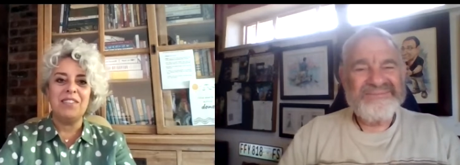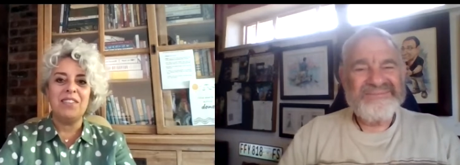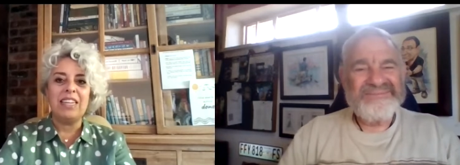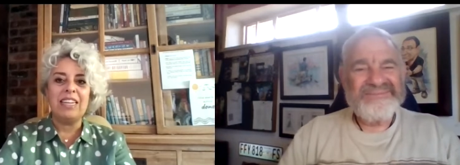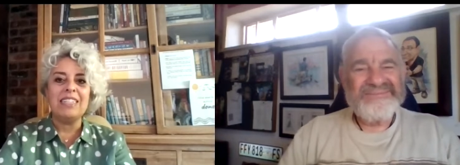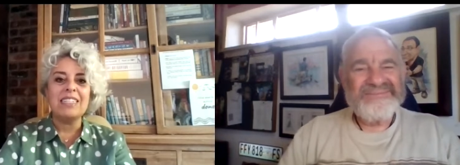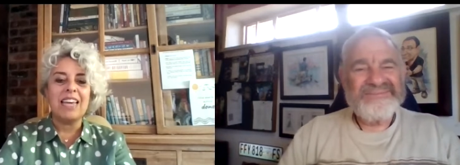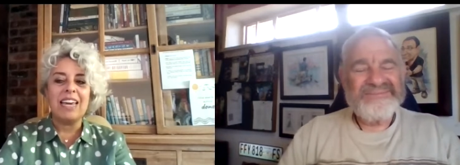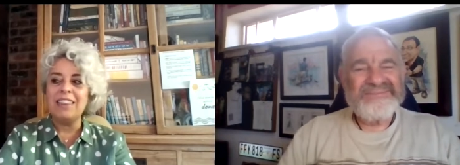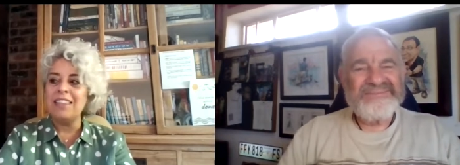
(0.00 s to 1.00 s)
Speaker 1: of things.
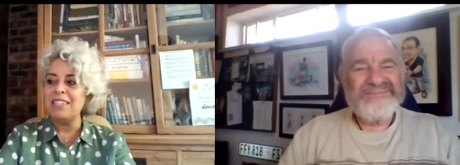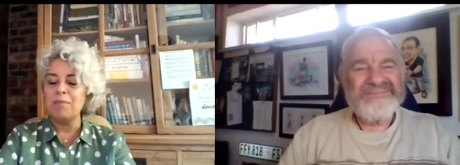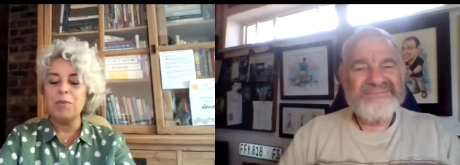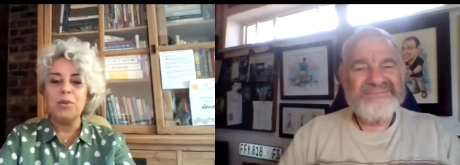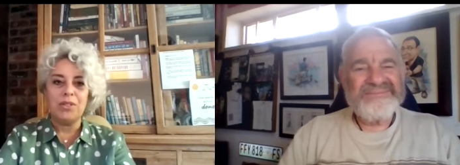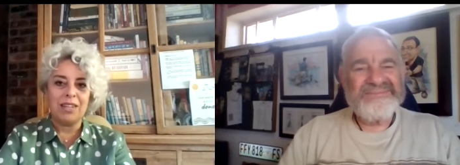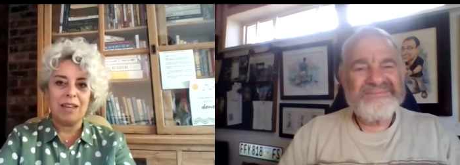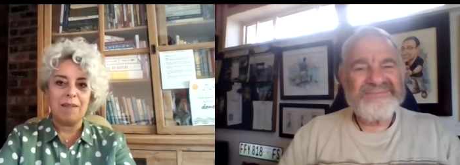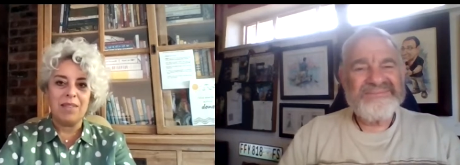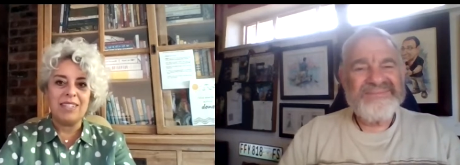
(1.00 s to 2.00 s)
And there's more to
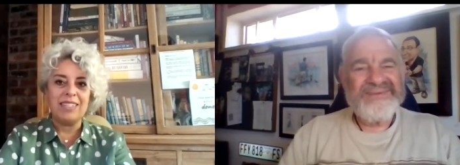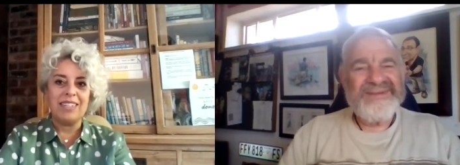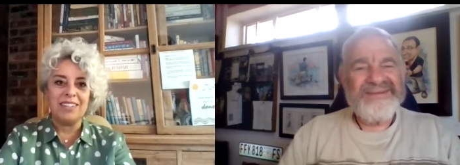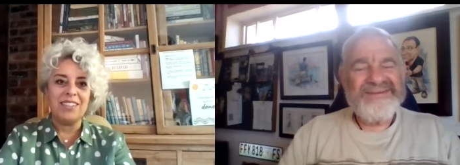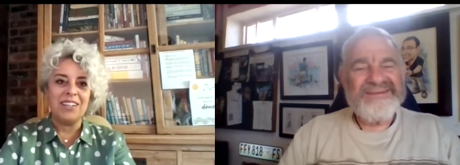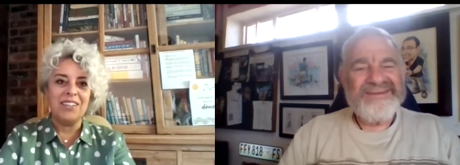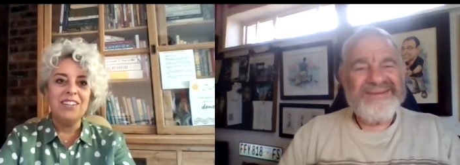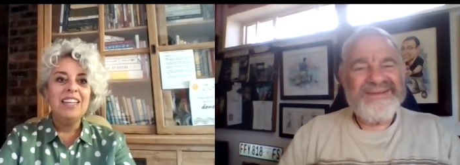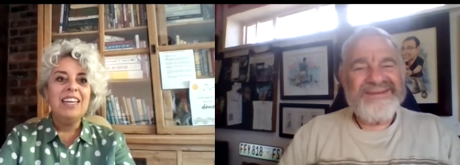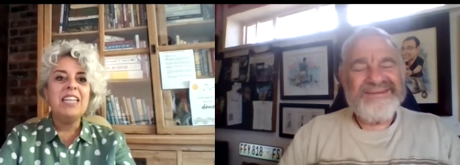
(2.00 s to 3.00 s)
come this year. So
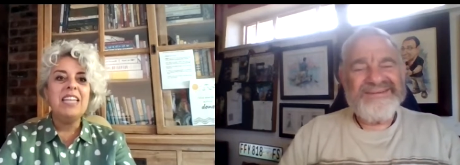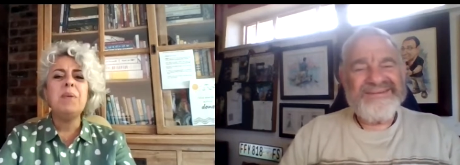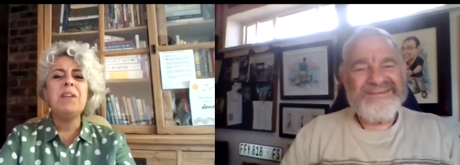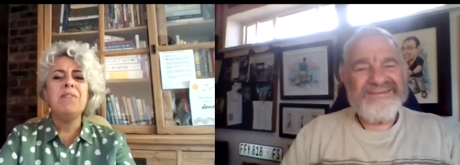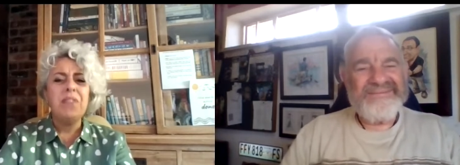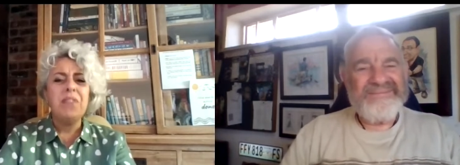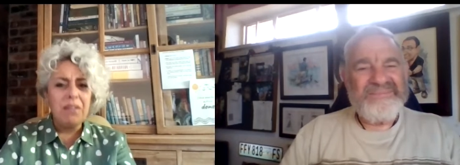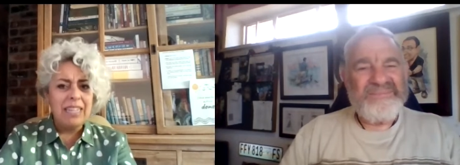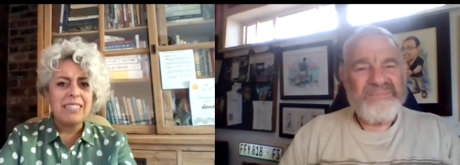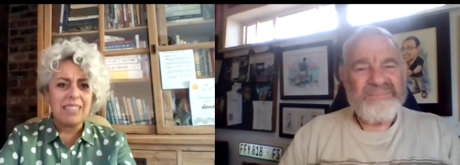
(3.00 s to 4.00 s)
it's been
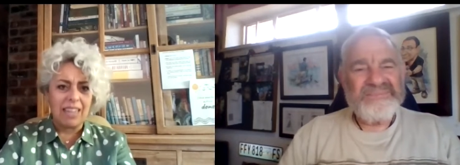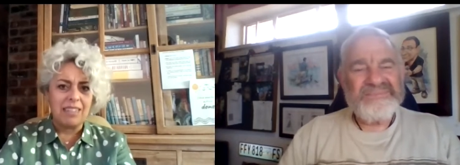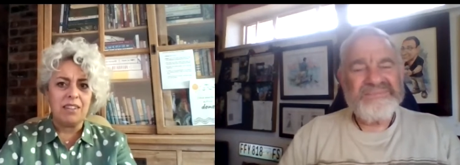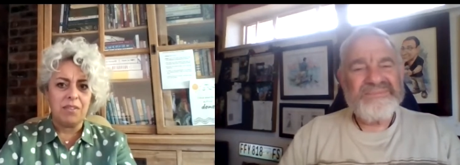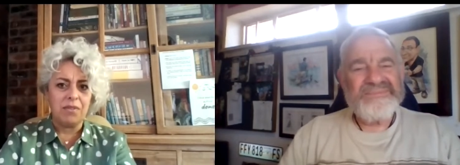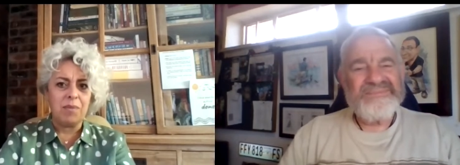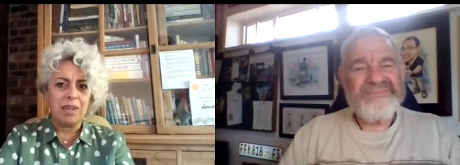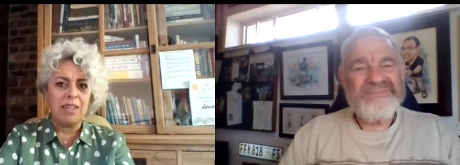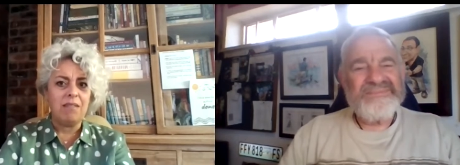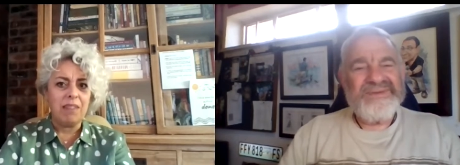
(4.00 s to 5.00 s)
very exciting for
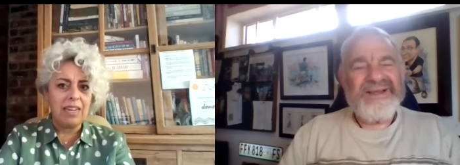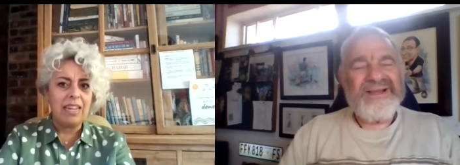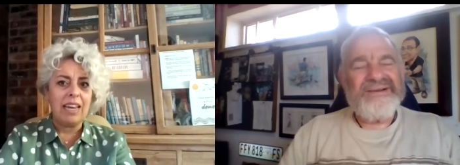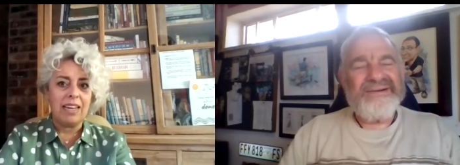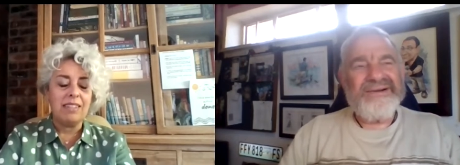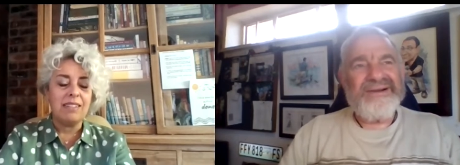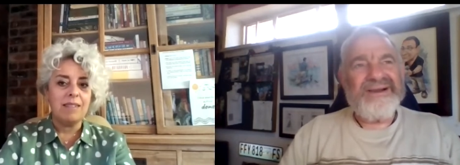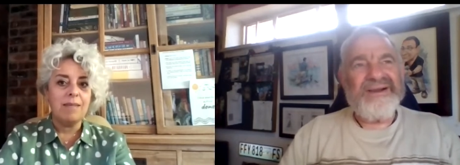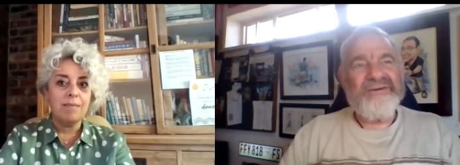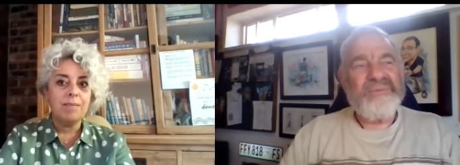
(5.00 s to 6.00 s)
me, really has.
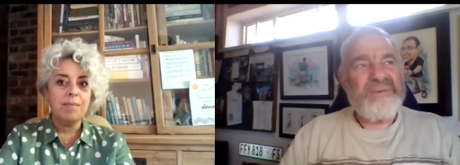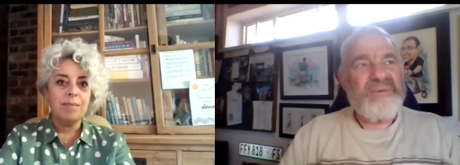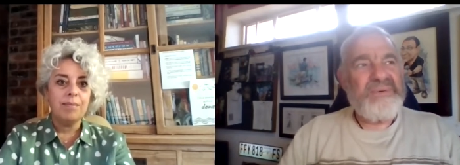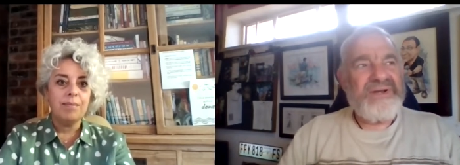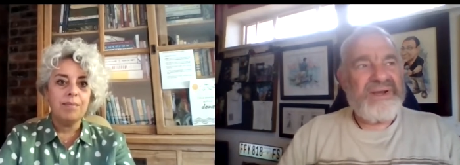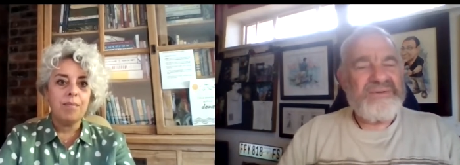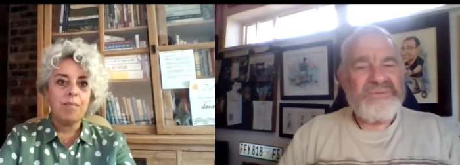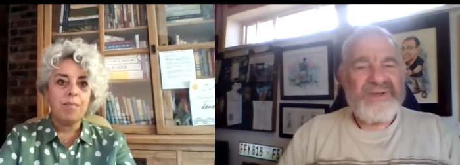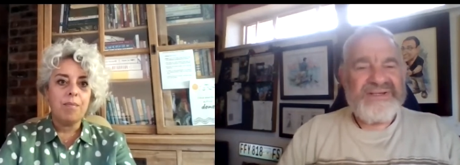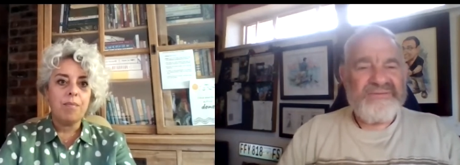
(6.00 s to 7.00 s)
Speaker 2: I remember when I
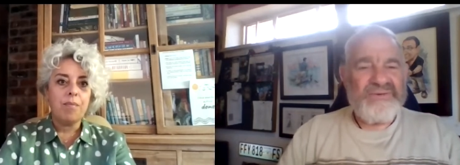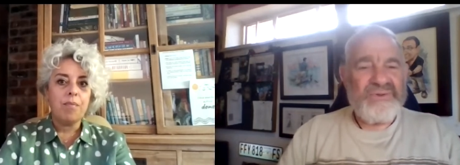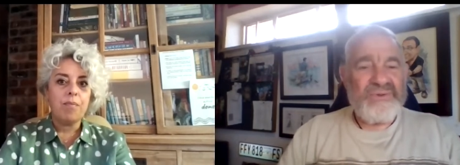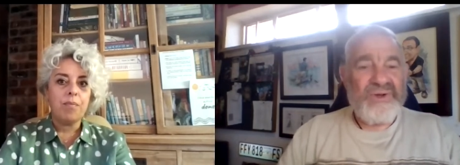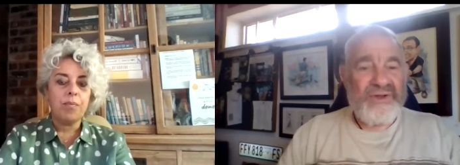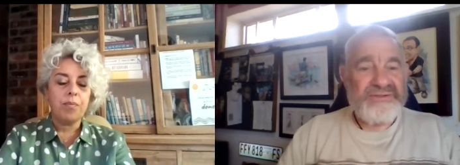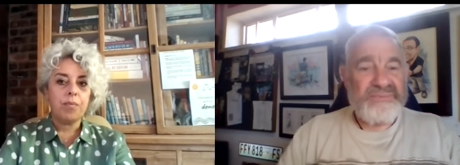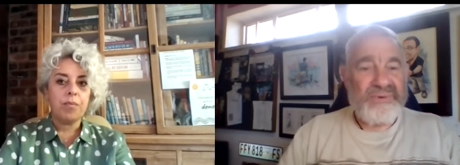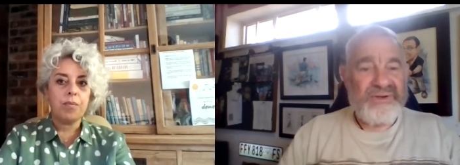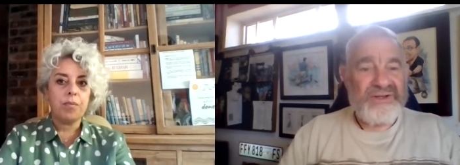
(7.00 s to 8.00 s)
was waiting for your
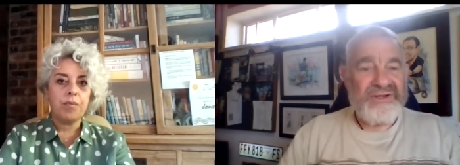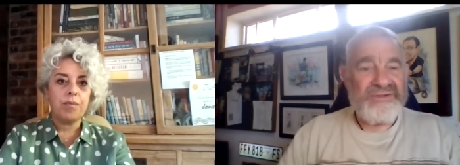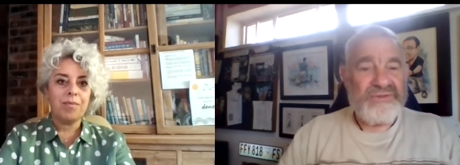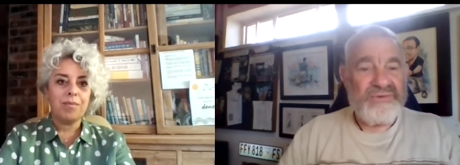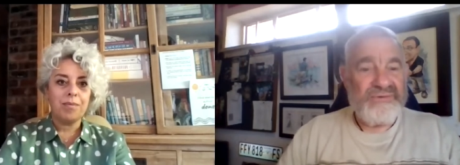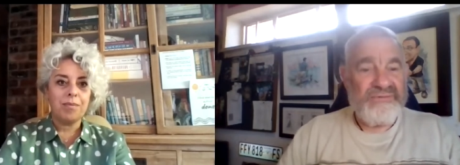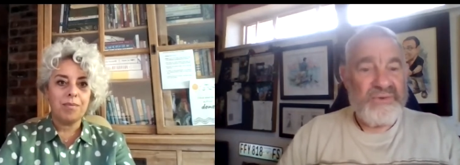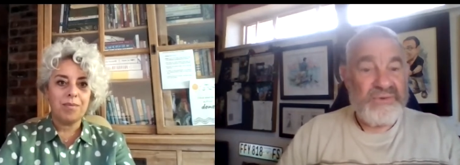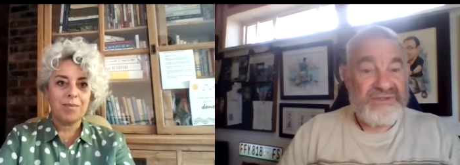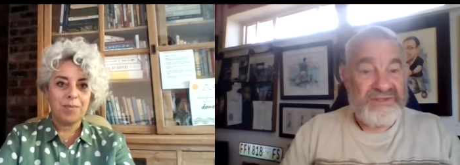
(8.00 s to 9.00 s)
last book to
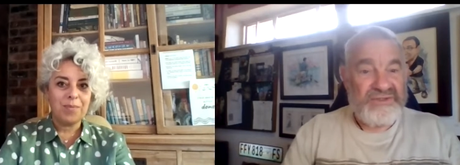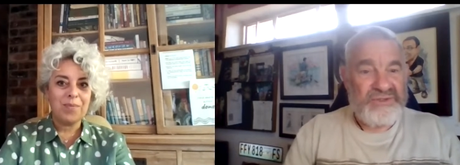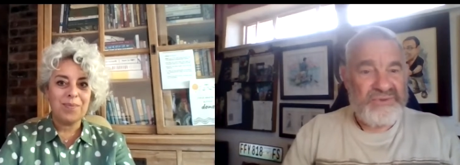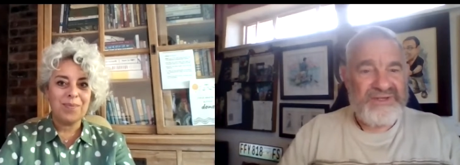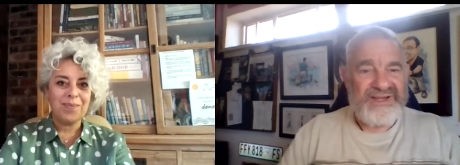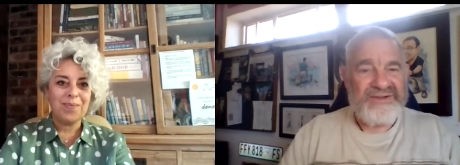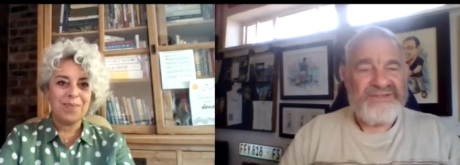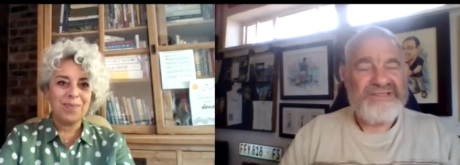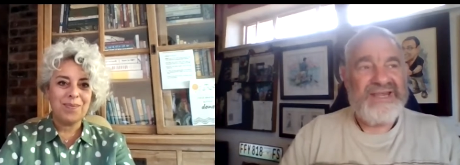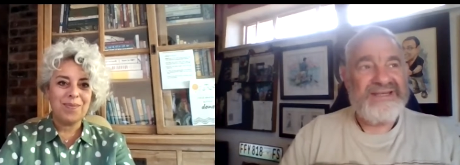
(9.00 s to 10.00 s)
review so that you and I
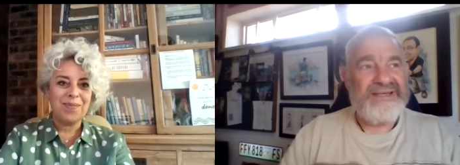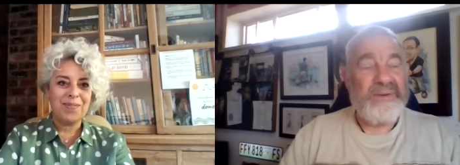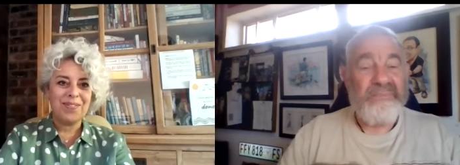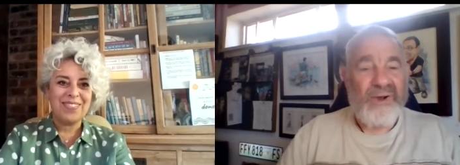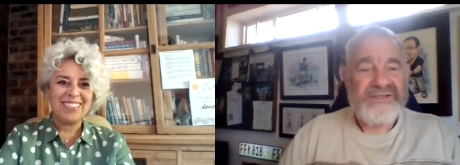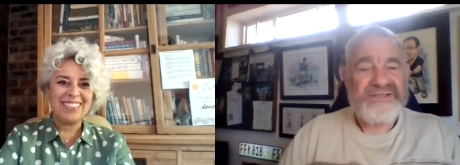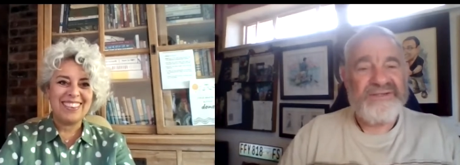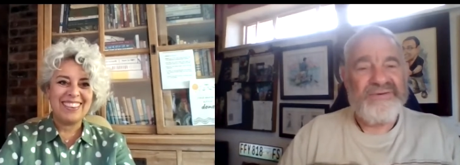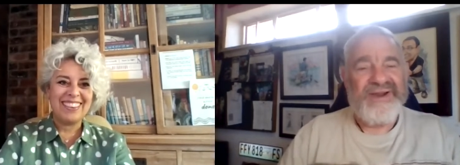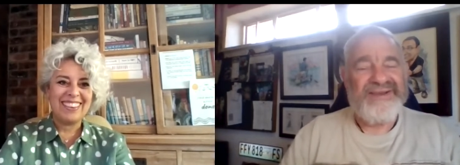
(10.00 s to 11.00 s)
could chat, and a
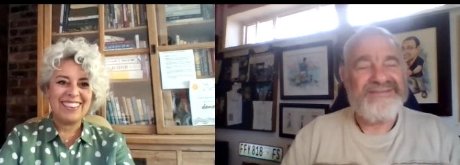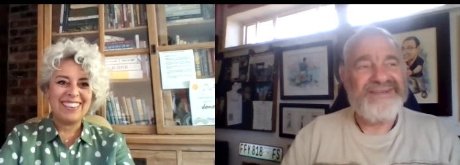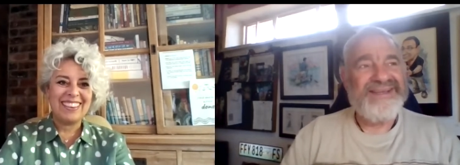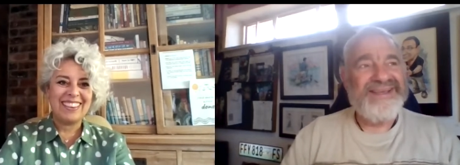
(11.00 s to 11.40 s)
parcel arrived.